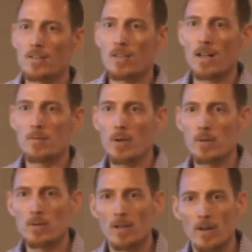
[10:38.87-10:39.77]
side
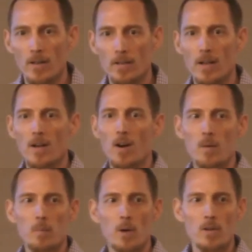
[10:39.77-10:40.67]
roads that aren't
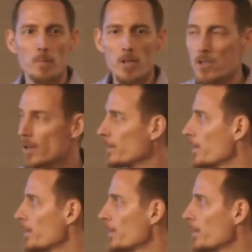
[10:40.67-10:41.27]
part of the mission?